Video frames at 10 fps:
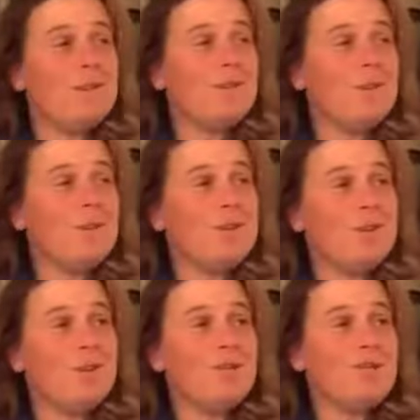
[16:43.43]
And if I
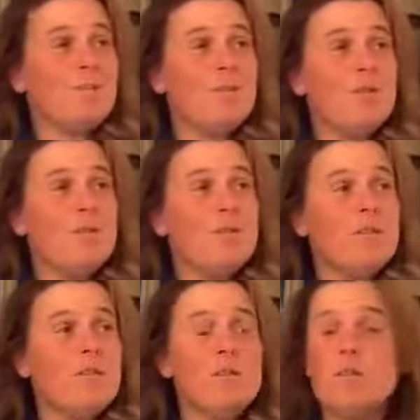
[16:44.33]
retired tomorrow,
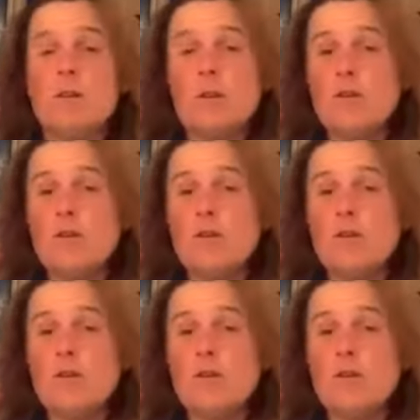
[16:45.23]
then the,